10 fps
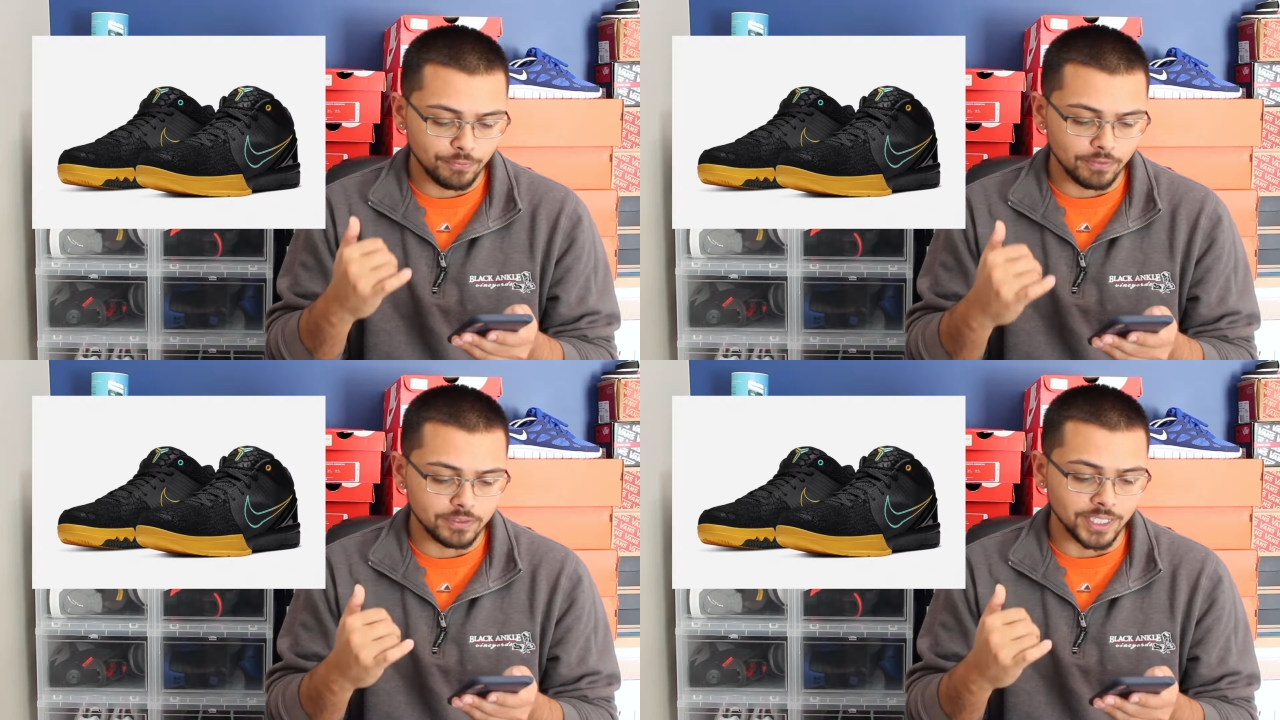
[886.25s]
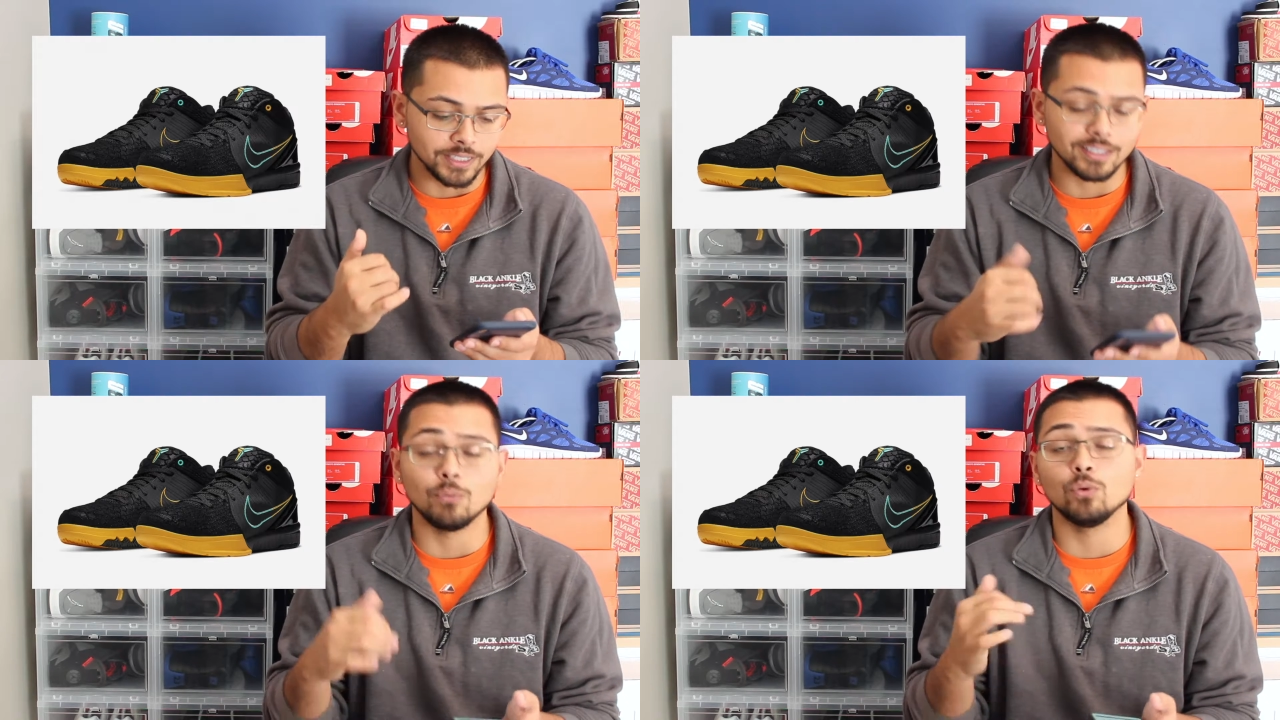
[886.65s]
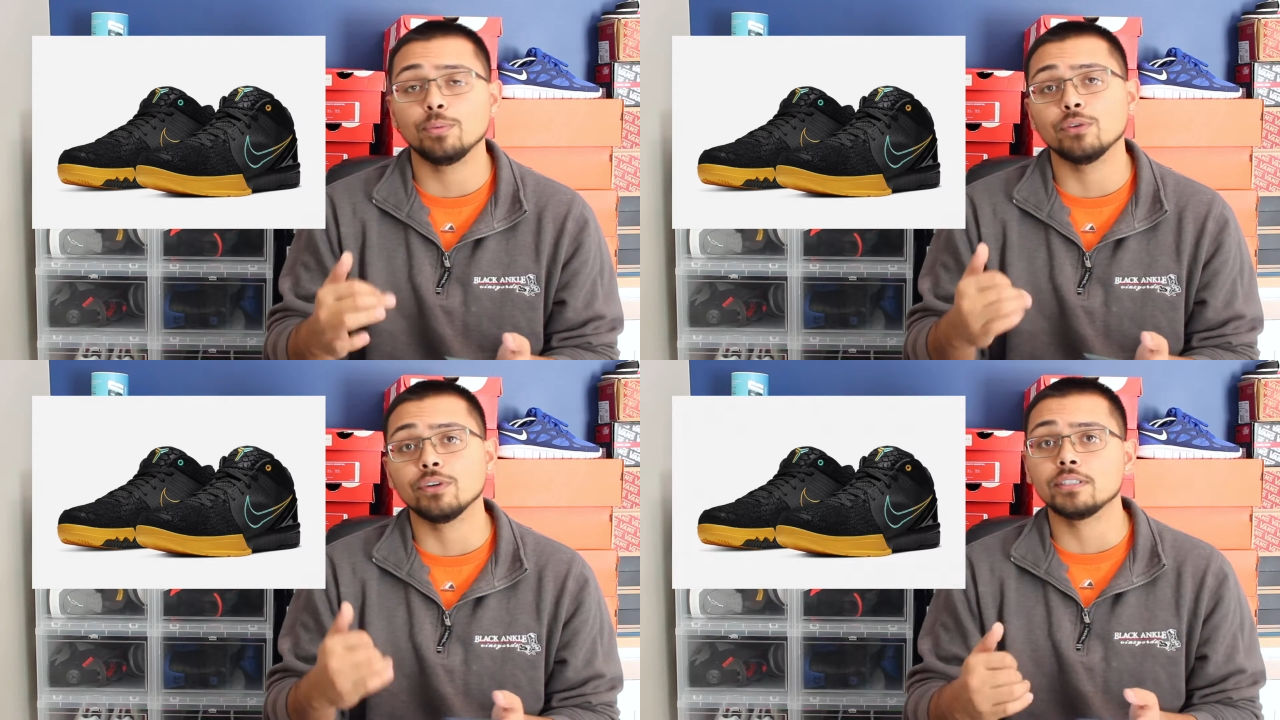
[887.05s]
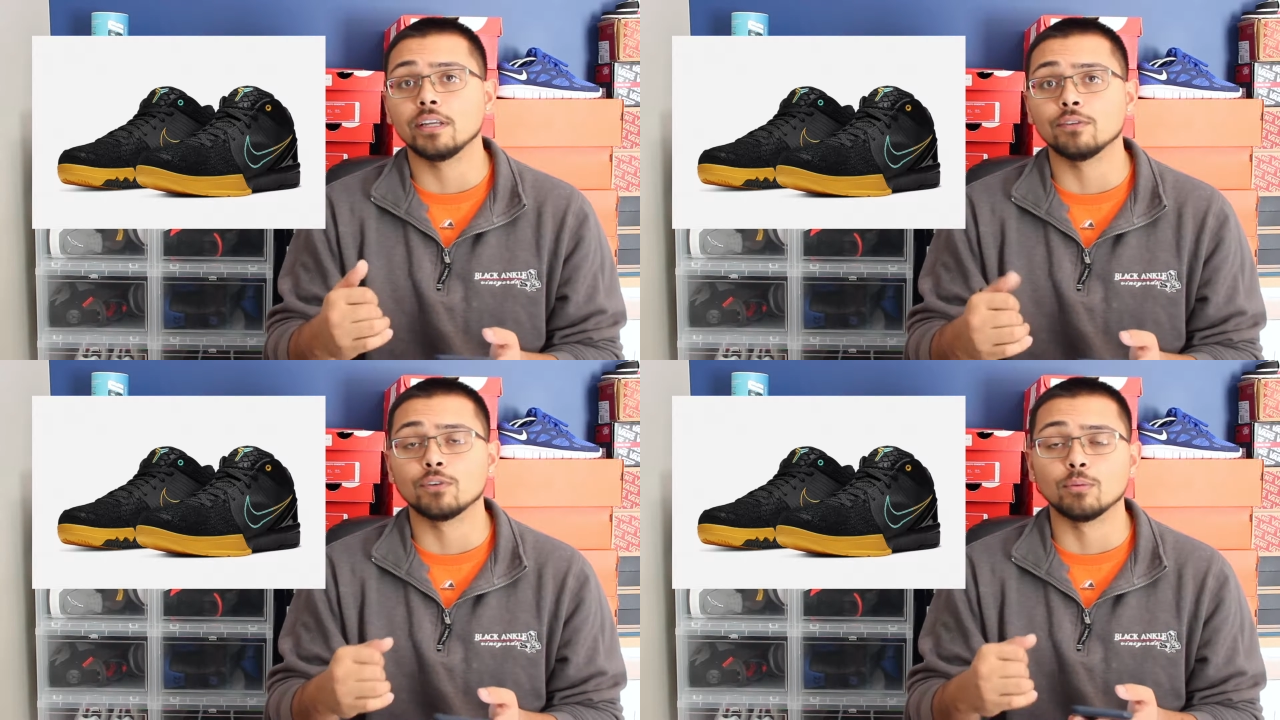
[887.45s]
15th and will be
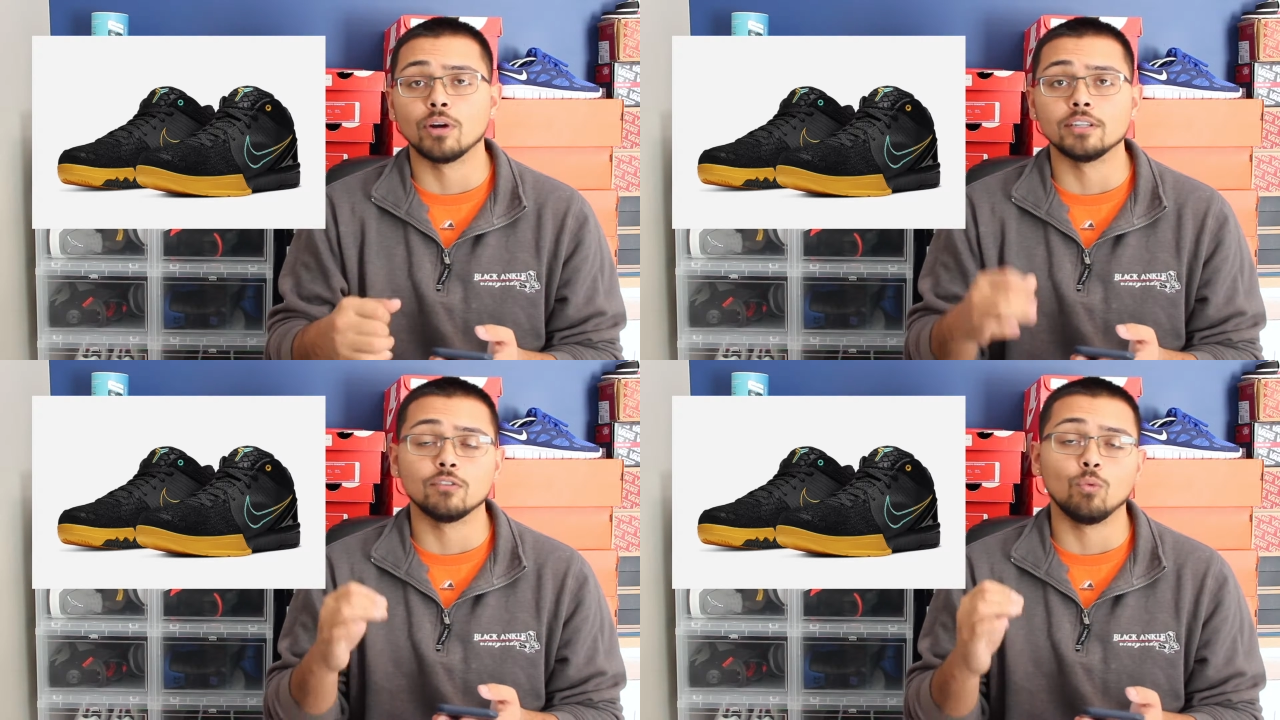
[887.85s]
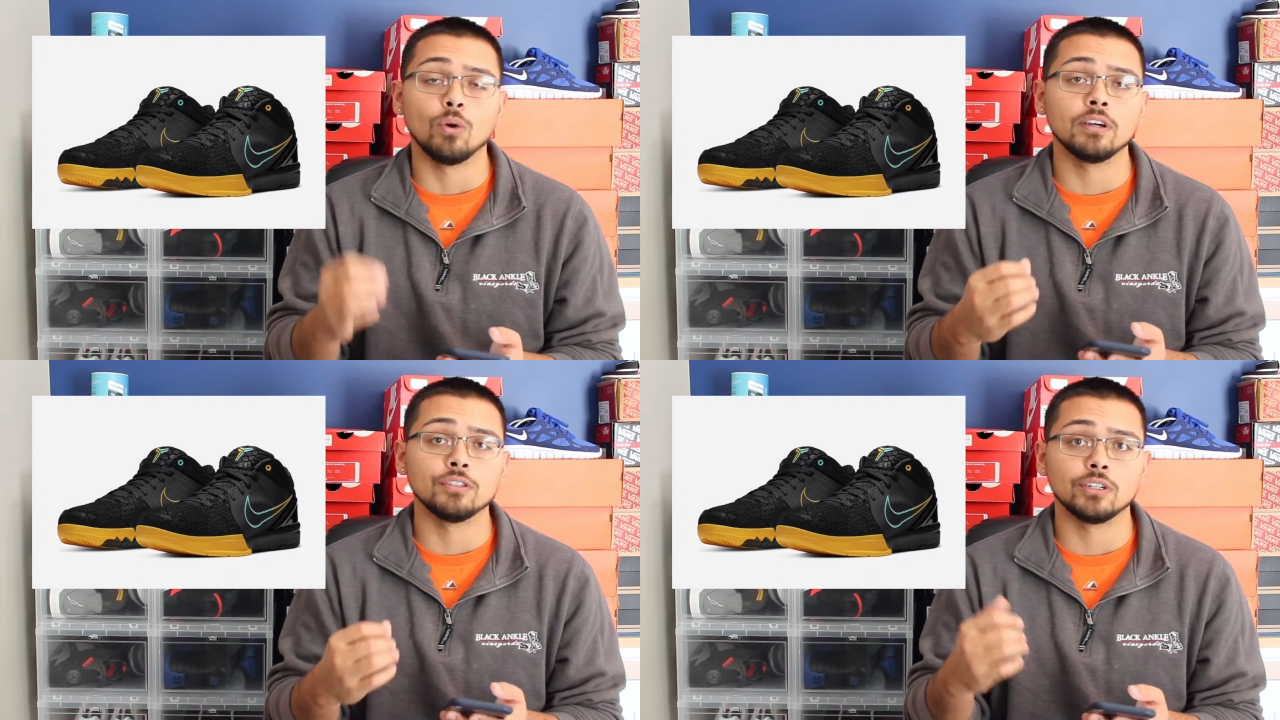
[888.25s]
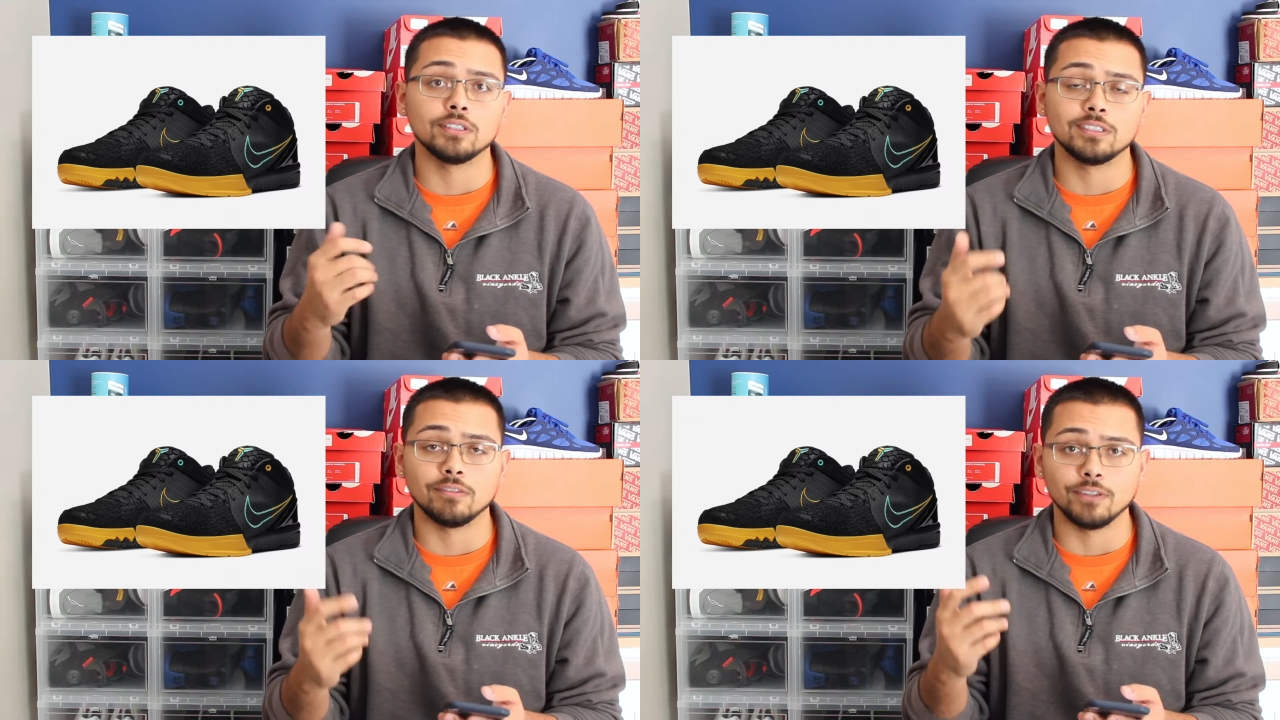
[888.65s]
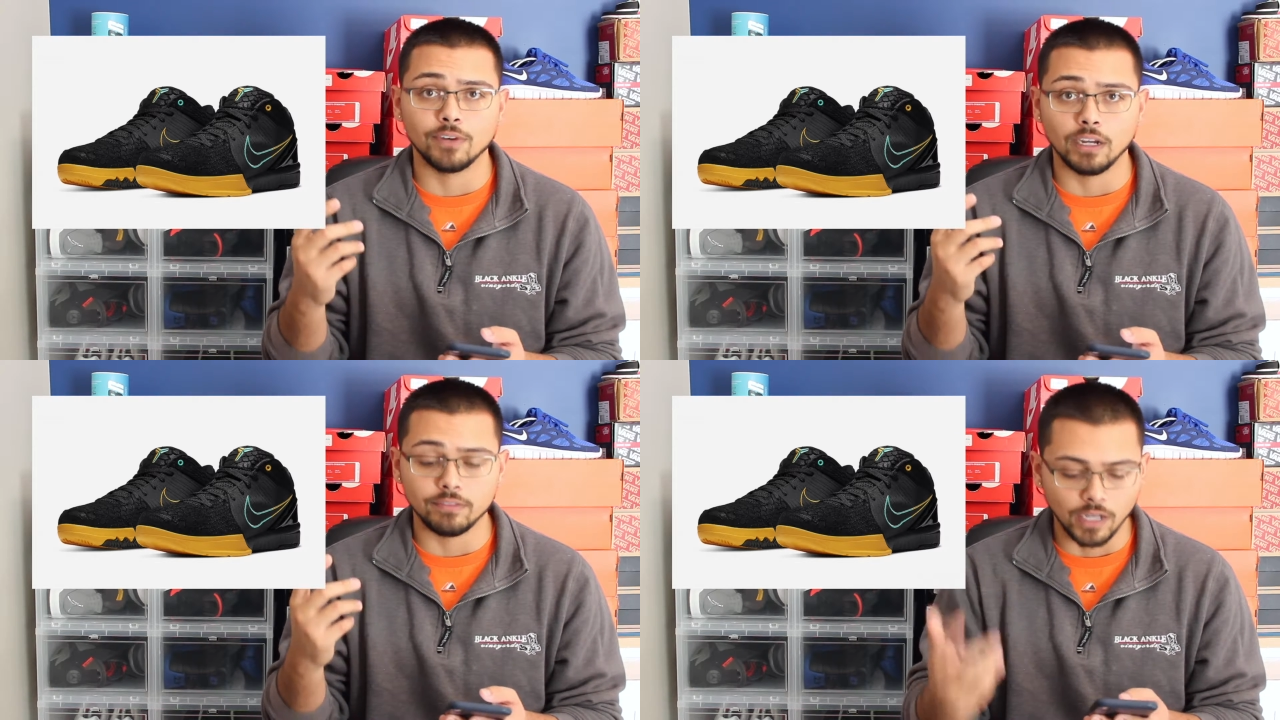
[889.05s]
retailing for a price of
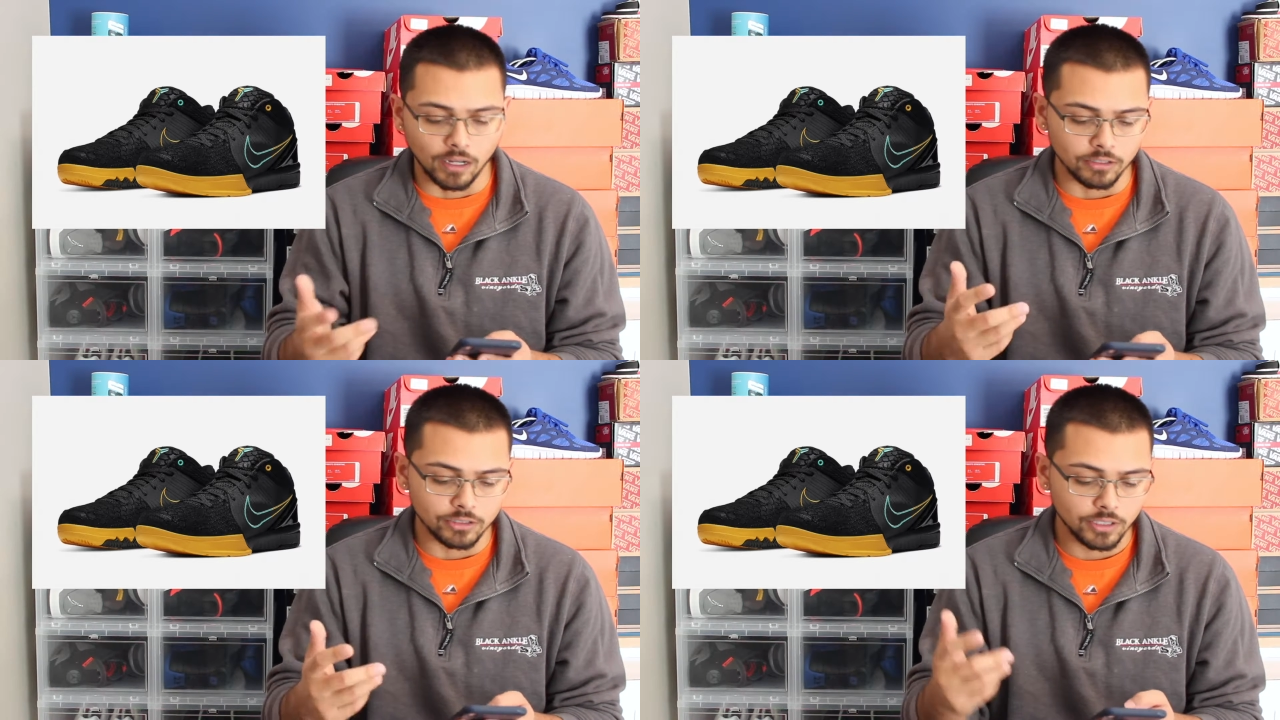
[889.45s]
$175.